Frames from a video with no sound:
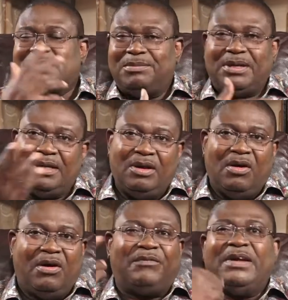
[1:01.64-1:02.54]
somebody
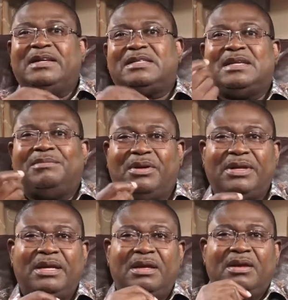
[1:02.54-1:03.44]
offended
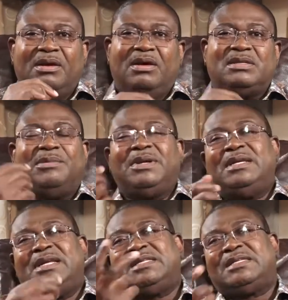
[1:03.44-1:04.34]
somebody, or somebody
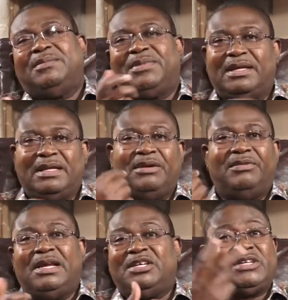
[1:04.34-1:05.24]
did something that
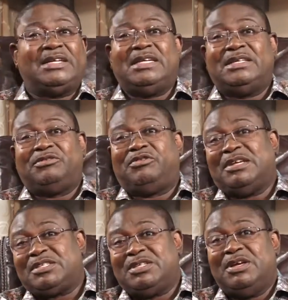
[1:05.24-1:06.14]
really shattered the
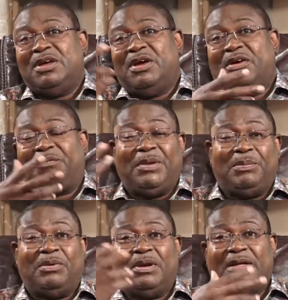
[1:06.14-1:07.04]
trust of people.